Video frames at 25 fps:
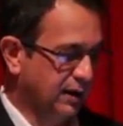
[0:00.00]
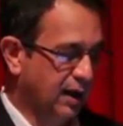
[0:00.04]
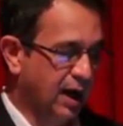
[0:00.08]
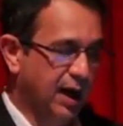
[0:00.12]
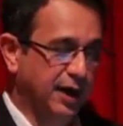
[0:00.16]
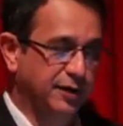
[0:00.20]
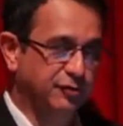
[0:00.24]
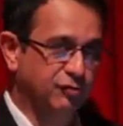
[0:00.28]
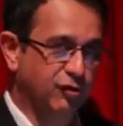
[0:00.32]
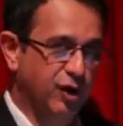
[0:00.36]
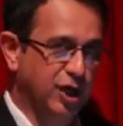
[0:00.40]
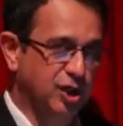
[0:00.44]

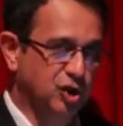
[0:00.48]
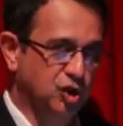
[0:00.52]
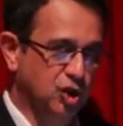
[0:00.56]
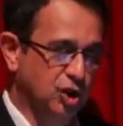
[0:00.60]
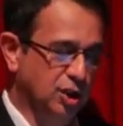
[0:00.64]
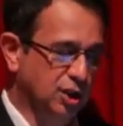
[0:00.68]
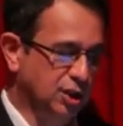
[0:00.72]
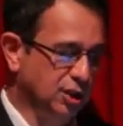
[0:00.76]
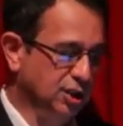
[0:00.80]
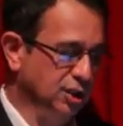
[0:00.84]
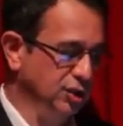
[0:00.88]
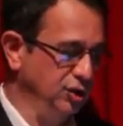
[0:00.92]

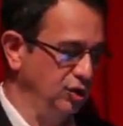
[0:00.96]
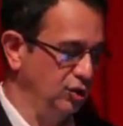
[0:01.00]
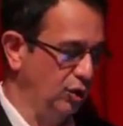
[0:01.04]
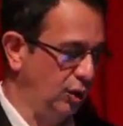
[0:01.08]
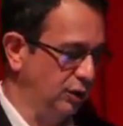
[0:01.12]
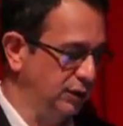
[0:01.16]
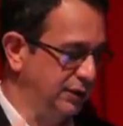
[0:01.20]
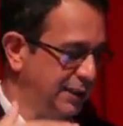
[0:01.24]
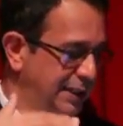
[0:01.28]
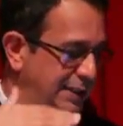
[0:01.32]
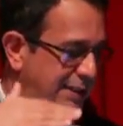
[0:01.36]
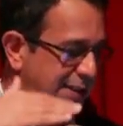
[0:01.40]
hydration,
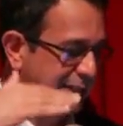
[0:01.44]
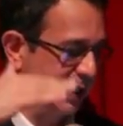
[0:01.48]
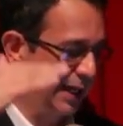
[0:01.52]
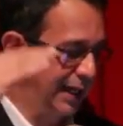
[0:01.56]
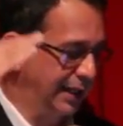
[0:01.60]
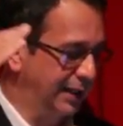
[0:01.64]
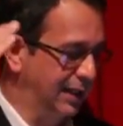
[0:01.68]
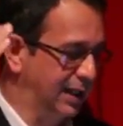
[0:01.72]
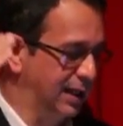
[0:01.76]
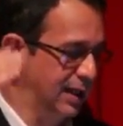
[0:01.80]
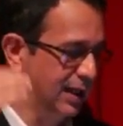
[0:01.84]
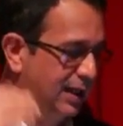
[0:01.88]
salt
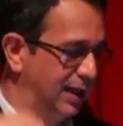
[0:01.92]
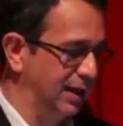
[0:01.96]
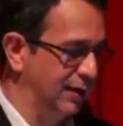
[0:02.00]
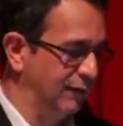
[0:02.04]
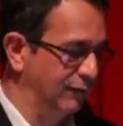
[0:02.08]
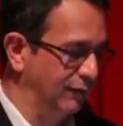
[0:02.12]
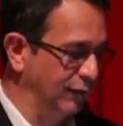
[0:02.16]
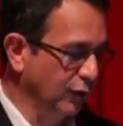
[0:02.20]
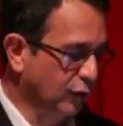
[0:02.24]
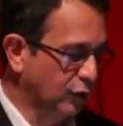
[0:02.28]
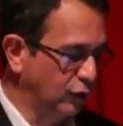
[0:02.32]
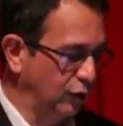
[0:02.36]
intake,
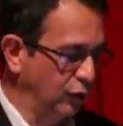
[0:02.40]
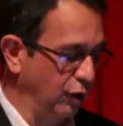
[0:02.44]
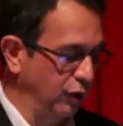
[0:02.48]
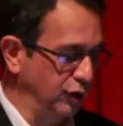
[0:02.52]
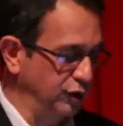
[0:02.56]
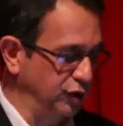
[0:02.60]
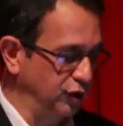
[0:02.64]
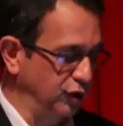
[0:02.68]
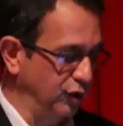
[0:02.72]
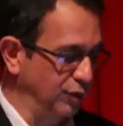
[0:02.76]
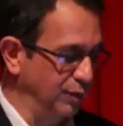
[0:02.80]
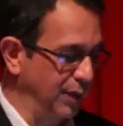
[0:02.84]

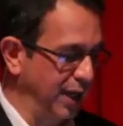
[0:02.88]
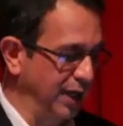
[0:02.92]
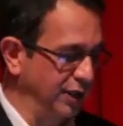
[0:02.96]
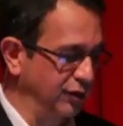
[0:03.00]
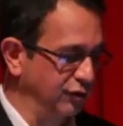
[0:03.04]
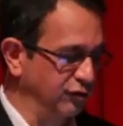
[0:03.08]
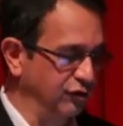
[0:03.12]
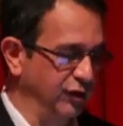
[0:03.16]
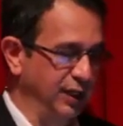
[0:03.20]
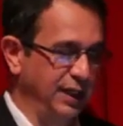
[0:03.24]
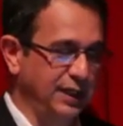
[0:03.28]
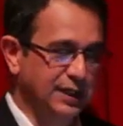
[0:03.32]
fludrocortisone,
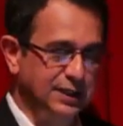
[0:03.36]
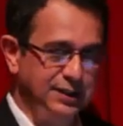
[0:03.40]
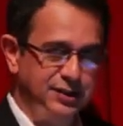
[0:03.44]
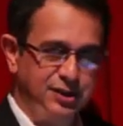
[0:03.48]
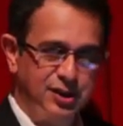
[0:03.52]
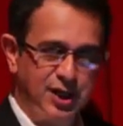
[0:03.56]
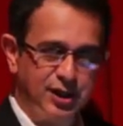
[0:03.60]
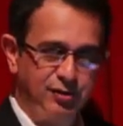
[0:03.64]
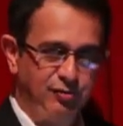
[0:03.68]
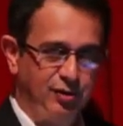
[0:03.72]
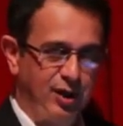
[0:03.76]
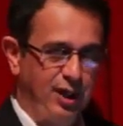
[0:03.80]
midodrine,
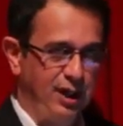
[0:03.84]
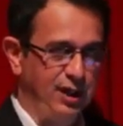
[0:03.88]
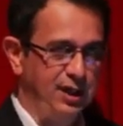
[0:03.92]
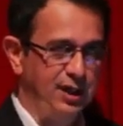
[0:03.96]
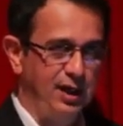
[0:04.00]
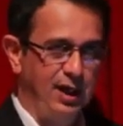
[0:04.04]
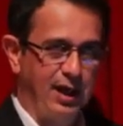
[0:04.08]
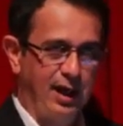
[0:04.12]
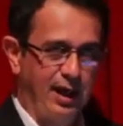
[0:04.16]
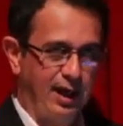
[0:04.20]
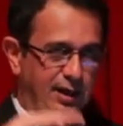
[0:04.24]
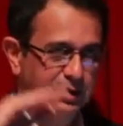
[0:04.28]
etc.,
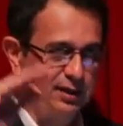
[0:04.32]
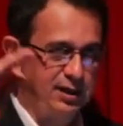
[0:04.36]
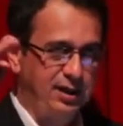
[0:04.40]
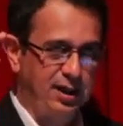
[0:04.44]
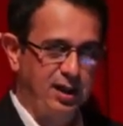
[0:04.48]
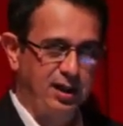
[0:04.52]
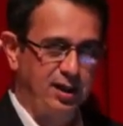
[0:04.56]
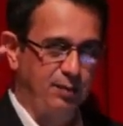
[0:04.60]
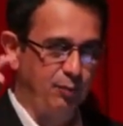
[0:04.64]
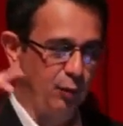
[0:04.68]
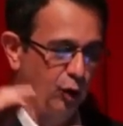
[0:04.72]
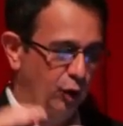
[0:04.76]
and
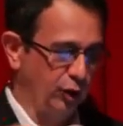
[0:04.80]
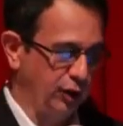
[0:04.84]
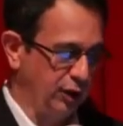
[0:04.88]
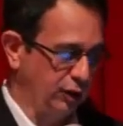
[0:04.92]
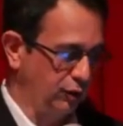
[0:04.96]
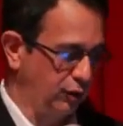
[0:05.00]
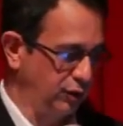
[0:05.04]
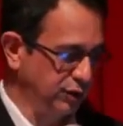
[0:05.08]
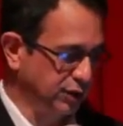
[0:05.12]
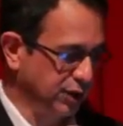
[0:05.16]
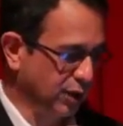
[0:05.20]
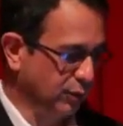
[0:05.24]
the early
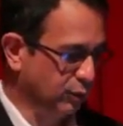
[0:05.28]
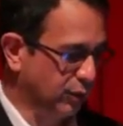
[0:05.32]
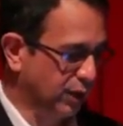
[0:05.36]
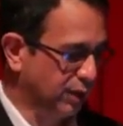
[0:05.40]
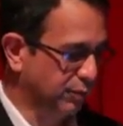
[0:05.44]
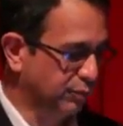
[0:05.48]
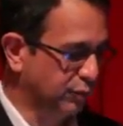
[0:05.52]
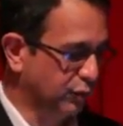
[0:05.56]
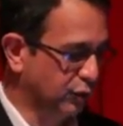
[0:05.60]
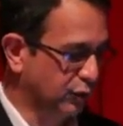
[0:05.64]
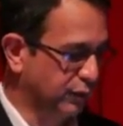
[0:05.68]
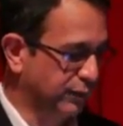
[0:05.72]
morning nausea
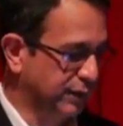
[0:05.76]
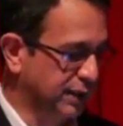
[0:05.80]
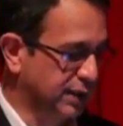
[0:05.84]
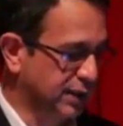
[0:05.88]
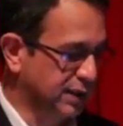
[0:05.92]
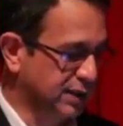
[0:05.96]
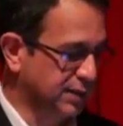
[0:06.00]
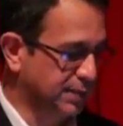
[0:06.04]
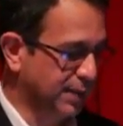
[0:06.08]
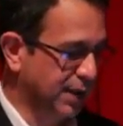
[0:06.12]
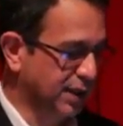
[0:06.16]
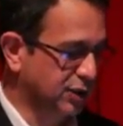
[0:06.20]
will improve in
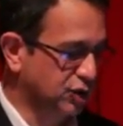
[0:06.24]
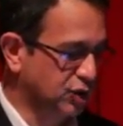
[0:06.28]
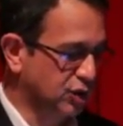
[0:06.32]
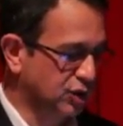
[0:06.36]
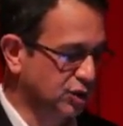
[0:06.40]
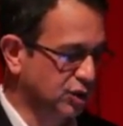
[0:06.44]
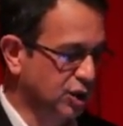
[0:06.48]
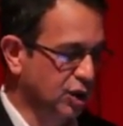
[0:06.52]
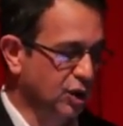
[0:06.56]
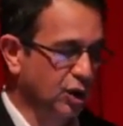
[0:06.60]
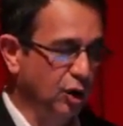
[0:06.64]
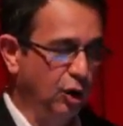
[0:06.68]
these
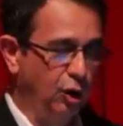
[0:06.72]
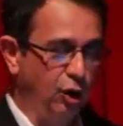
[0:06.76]
patients.